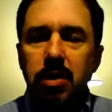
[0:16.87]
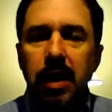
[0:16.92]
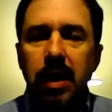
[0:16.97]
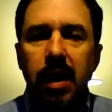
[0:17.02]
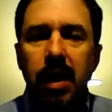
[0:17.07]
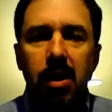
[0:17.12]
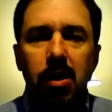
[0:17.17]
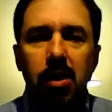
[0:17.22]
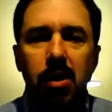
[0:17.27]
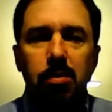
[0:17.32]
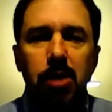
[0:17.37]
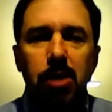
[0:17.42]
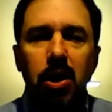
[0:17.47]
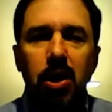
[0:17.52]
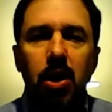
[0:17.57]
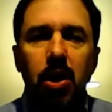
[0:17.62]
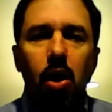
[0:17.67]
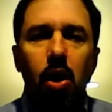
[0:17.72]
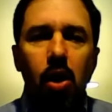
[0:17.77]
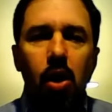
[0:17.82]
They're not going to
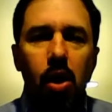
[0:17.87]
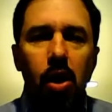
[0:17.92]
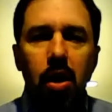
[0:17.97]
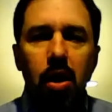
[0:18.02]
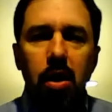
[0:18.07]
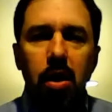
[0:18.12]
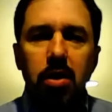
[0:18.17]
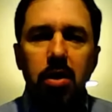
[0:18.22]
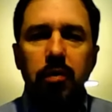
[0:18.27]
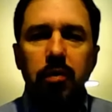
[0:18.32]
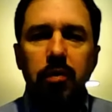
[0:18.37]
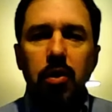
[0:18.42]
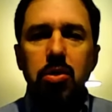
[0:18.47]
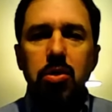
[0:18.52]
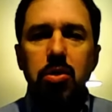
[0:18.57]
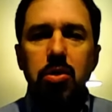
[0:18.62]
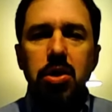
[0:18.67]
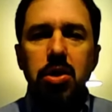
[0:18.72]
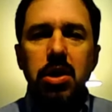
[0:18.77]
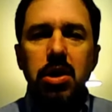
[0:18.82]
be long
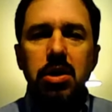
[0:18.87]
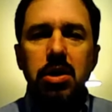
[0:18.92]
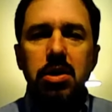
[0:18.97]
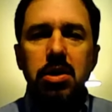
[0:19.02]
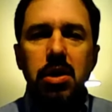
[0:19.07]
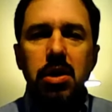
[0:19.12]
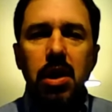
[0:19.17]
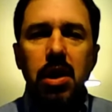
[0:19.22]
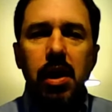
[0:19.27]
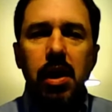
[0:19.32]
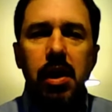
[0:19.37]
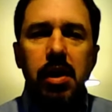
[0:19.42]
devotions,